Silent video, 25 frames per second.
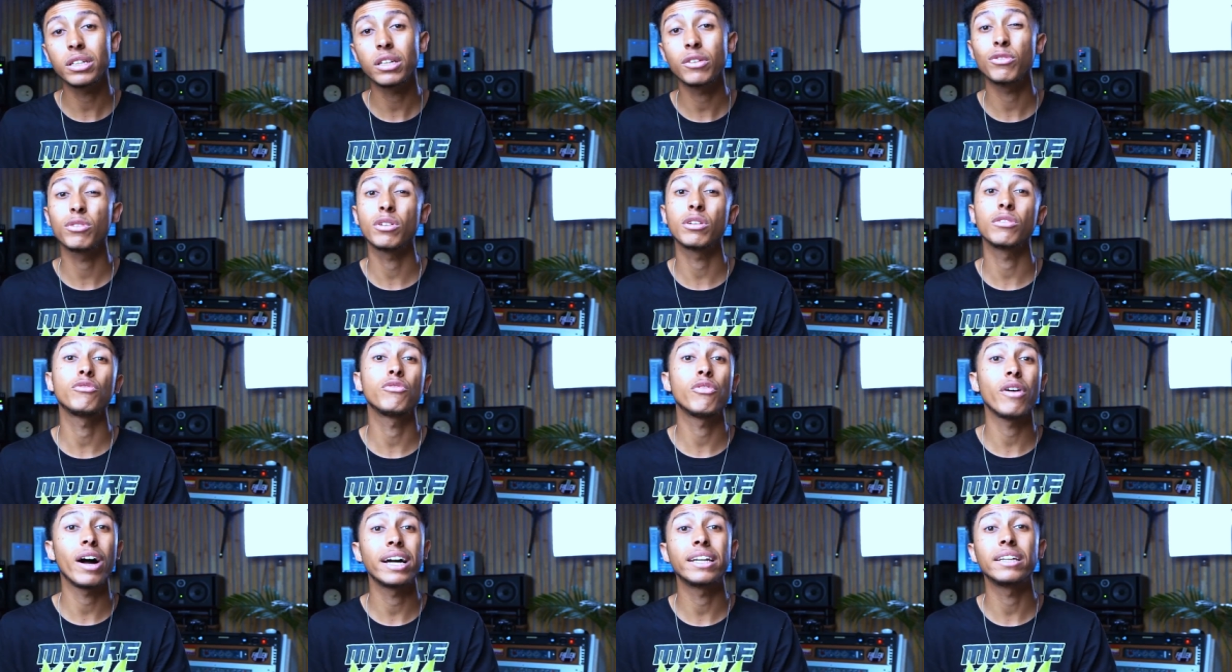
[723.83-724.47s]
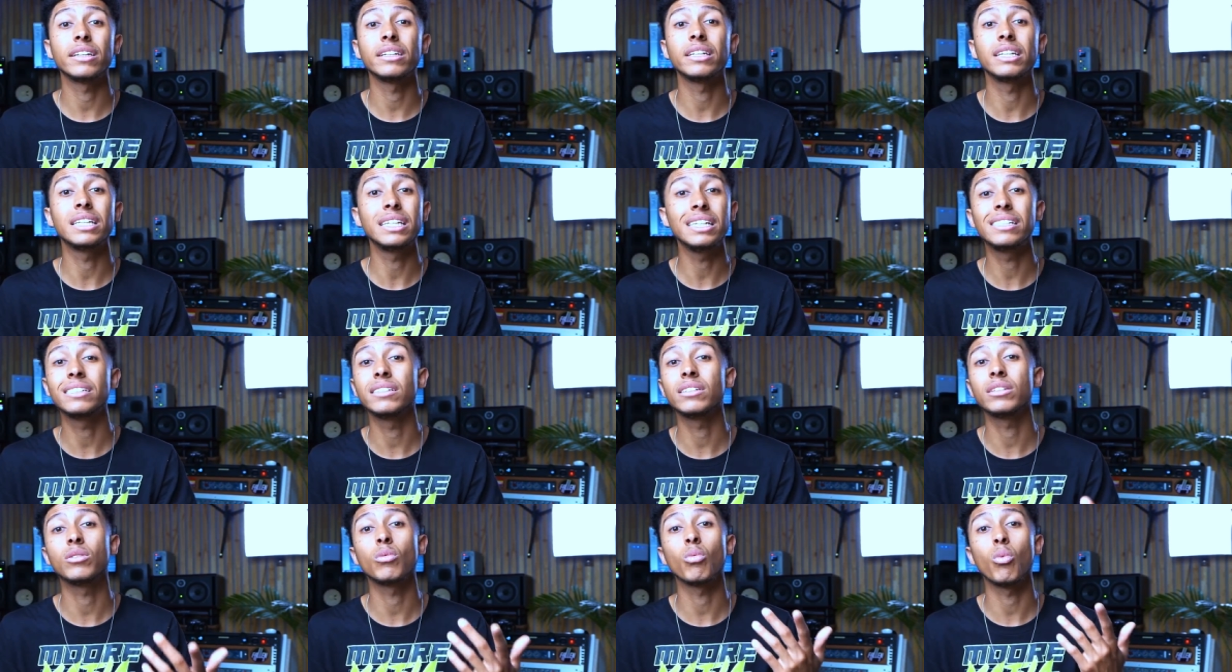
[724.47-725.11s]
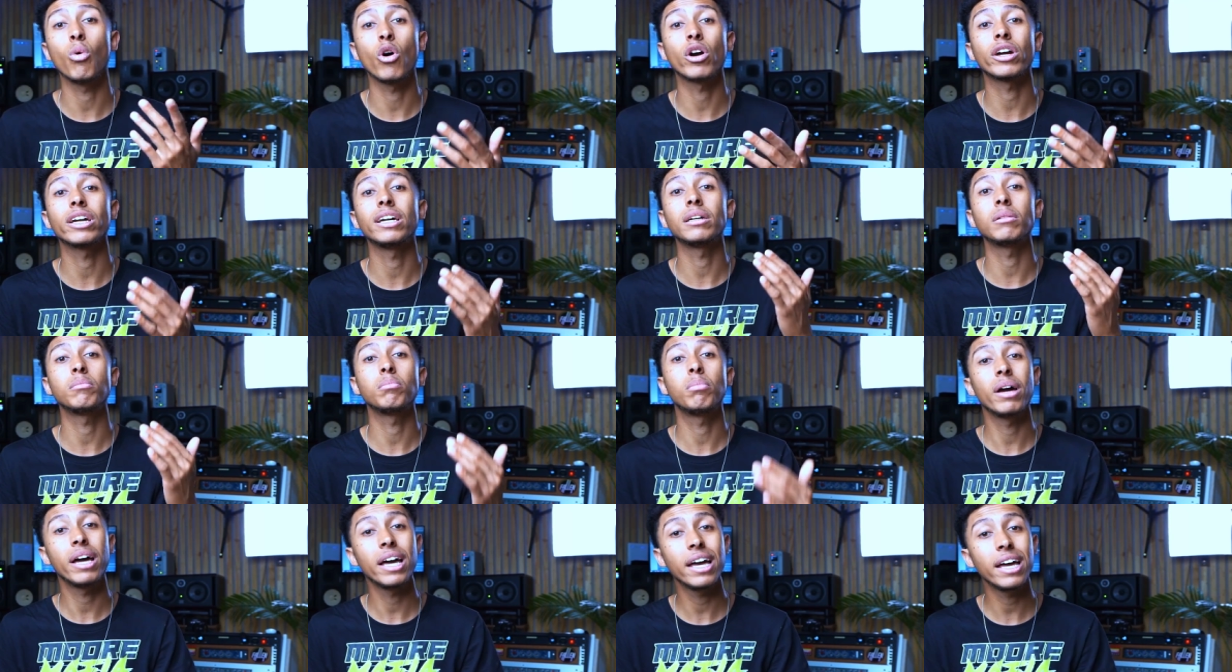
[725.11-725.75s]
If you can find a decent working
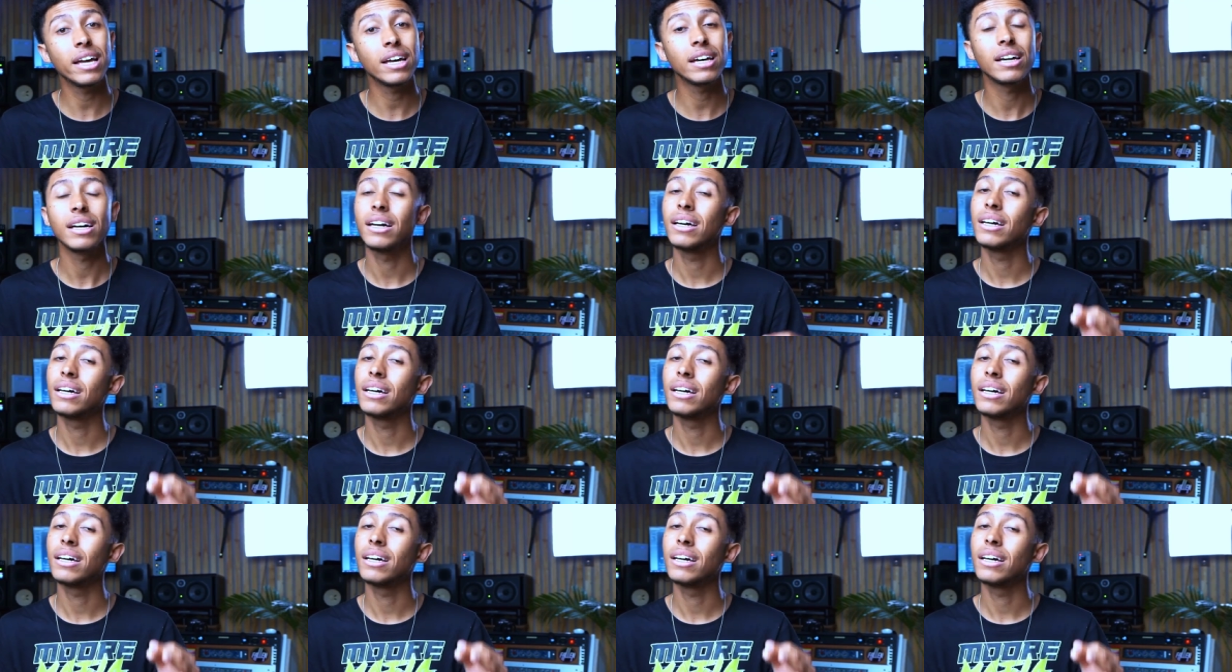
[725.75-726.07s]
pair,